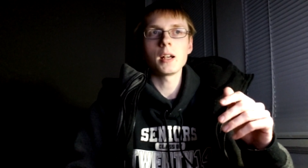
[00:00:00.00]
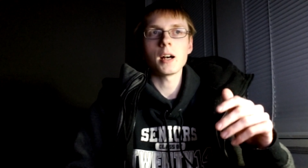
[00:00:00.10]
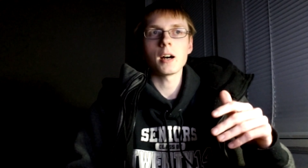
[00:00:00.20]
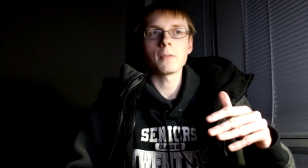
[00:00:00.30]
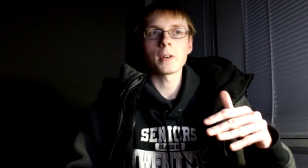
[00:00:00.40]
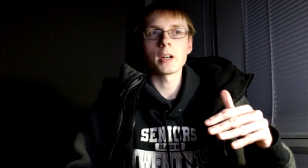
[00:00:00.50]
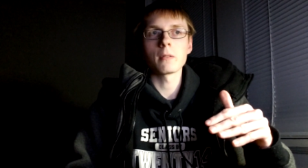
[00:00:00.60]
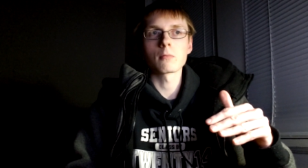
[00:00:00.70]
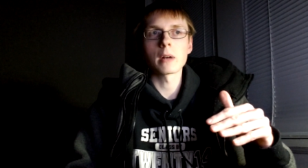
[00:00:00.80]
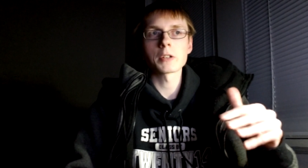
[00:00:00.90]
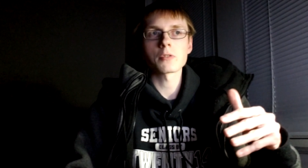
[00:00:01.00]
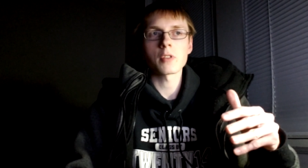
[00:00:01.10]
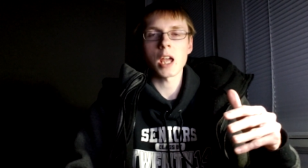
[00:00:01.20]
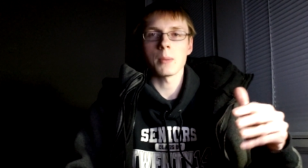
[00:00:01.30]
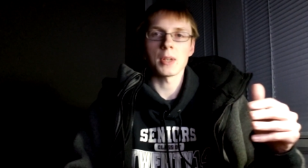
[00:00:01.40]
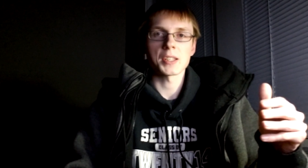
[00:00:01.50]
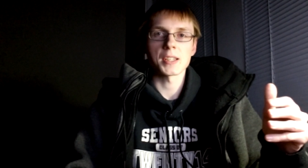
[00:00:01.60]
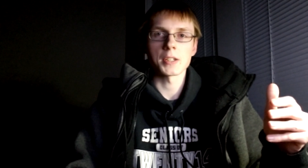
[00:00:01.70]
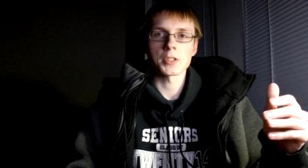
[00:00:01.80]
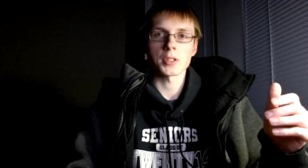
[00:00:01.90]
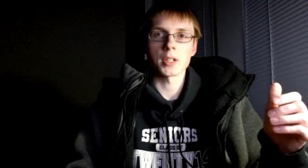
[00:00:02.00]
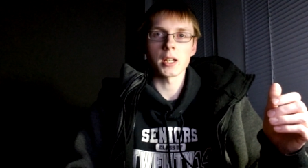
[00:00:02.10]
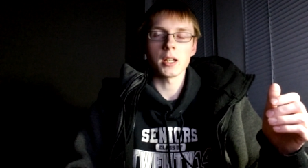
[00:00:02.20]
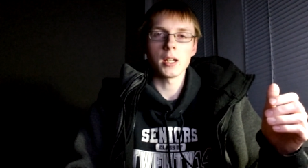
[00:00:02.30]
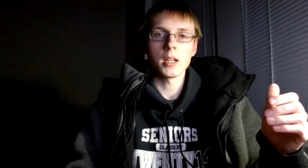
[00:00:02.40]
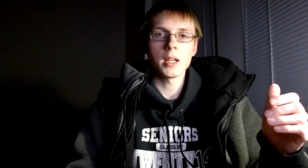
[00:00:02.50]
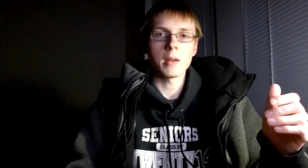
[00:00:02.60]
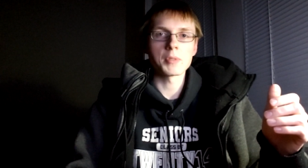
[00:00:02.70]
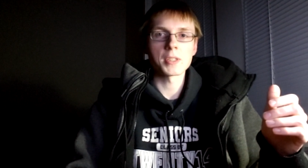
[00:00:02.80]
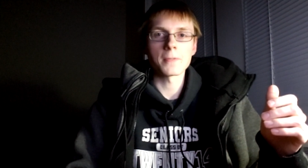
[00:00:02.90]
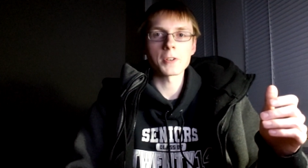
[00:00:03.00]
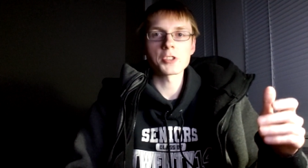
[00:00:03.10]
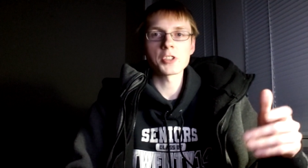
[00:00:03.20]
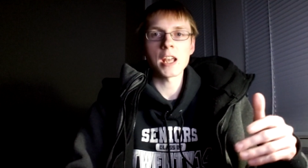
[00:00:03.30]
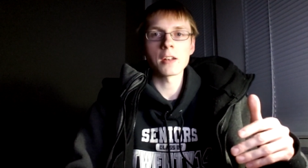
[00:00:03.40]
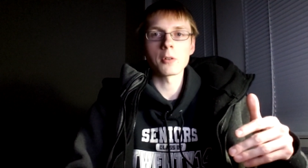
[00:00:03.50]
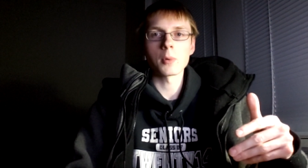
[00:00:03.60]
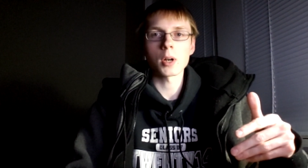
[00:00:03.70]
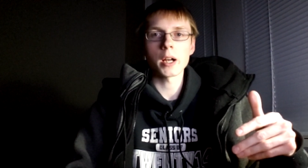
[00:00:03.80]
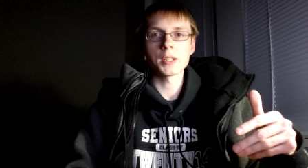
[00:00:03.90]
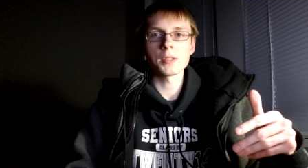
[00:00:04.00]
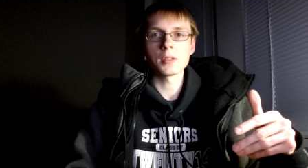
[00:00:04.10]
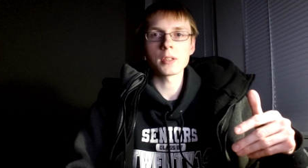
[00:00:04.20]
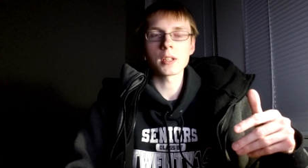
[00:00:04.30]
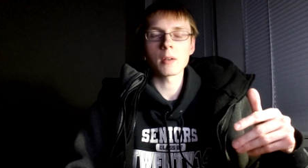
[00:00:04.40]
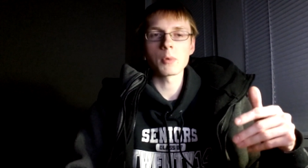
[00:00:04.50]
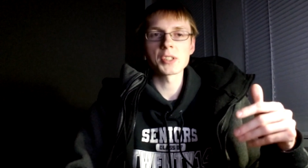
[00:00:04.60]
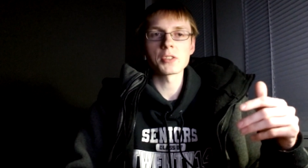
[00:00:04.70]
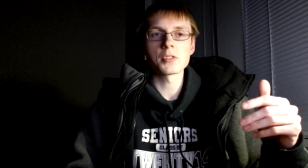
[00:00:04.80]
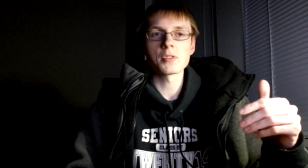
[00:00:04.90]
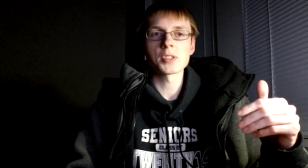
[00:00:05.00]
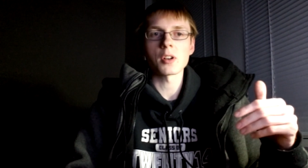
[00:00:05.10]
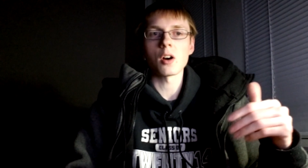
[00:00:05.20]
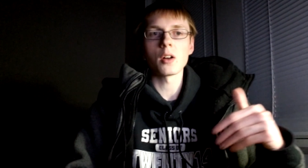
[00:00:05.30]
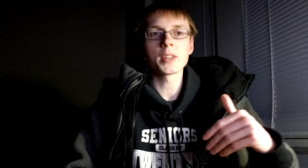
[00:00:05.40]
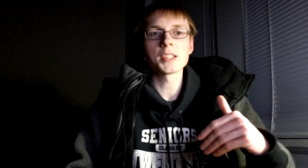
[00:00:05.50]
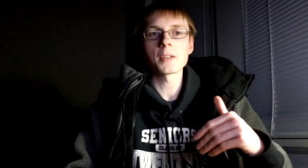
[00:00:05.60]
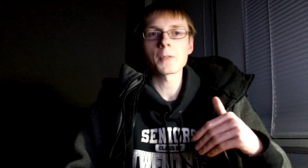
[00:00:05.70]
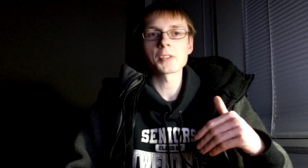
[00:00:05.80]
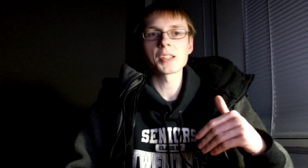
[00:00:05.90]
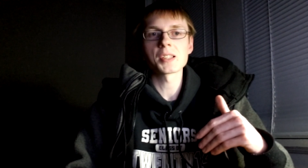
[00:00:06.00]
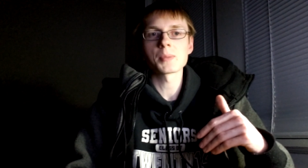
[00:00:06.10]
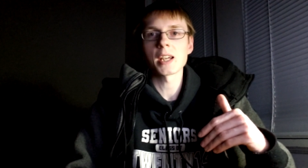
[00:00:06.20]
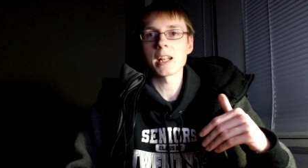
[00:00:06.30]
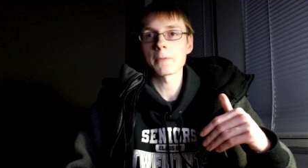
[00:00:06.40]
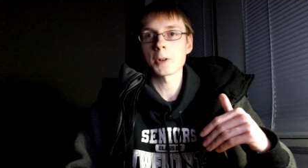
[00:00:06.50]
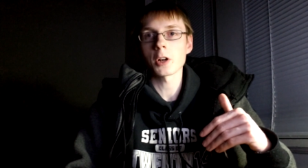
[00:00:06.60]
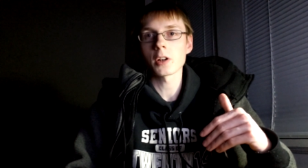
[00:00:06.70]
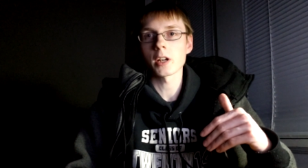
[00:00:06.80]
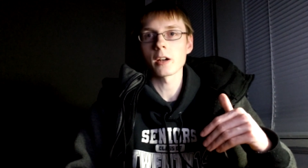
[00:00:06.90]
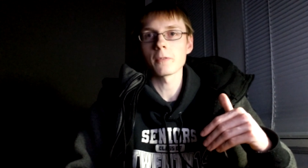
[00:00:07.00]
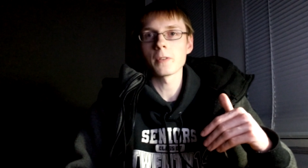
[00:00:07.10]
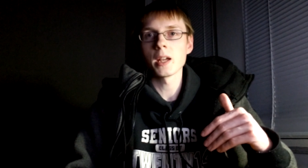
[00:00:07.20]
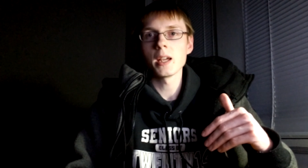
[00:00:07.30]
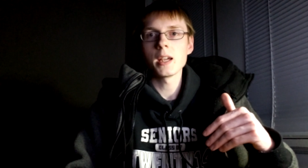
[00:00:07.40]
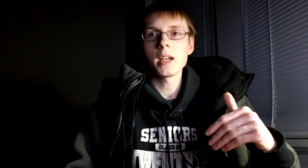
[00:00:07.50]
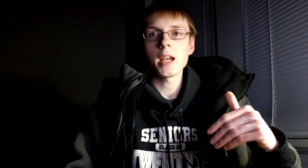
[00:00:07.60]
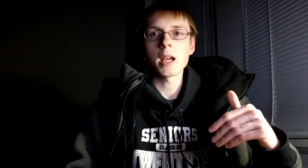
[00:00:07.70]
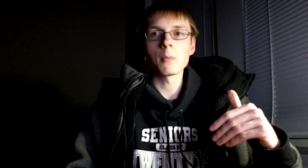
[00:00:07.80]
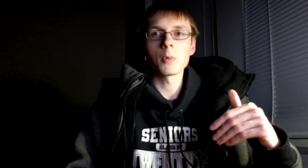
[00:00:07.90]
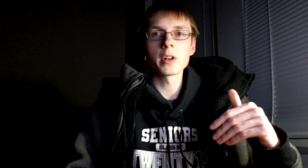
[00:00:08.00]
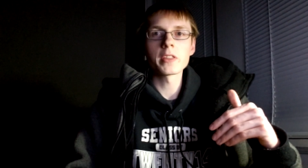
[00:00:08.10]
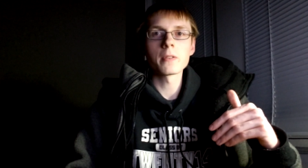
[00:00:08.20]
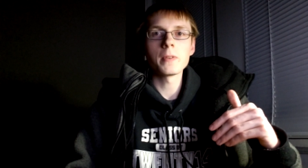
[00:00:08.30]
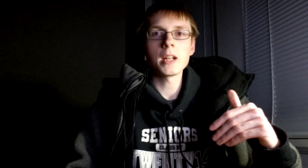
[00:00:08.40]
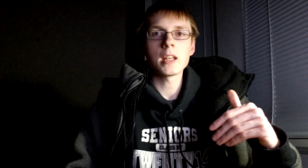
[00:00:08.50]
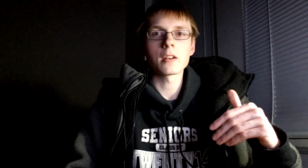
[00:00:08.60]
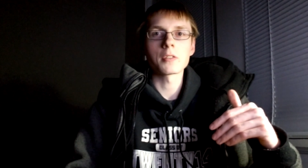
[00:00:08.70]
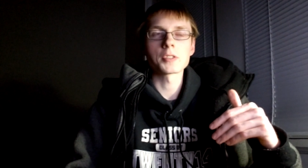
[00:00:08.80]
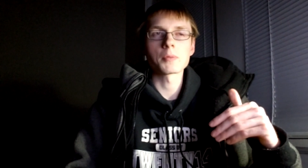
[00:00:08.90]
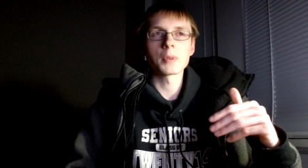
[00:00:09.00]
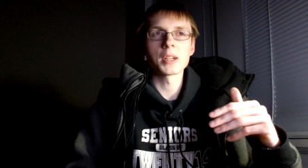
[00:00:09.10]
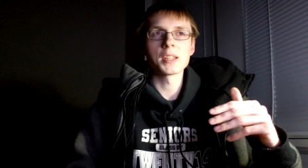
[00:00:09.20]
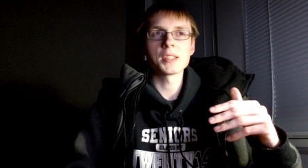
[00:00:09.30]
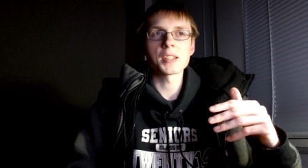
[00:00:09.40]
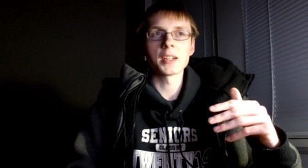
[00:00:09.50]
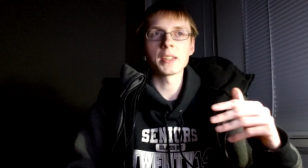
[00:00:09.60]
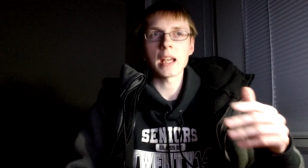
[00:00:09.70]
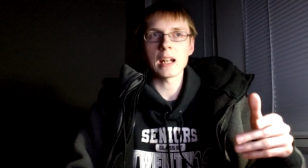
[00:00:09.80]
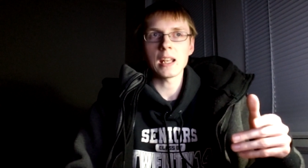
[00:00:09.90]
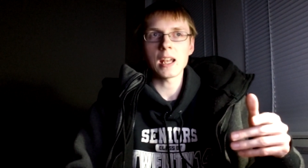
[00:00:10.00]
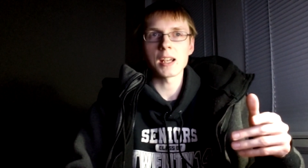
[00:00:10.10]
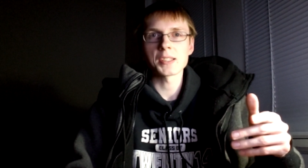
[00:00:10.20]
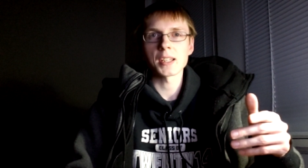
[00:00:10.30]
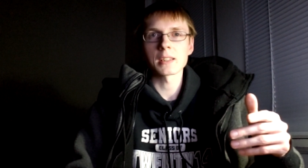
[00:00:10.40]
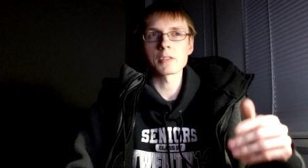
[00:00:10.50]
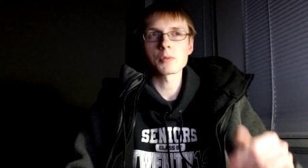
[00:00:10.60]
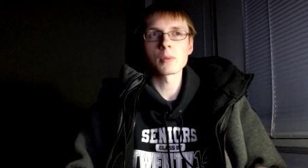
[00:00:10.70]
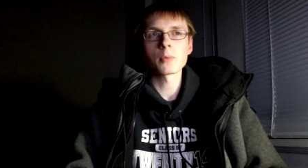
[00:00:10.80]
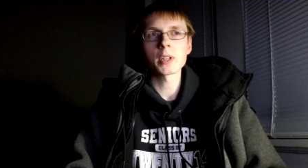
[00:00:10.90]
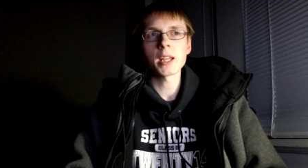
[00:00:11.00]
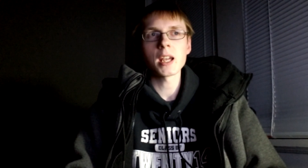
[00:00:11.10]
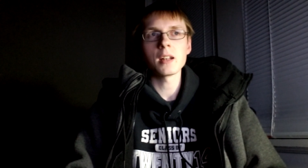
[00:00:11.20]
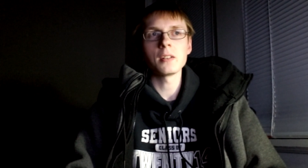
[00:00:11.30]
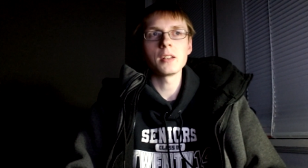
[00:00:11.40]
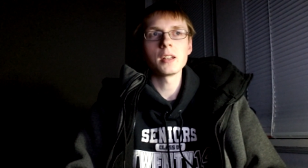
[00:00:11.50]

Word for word: uh, of uh, retro gaming essentially. It was the first channel where I was introduced to all these different systems I never heard of, and one of their videos was on the NES. Like there was one where they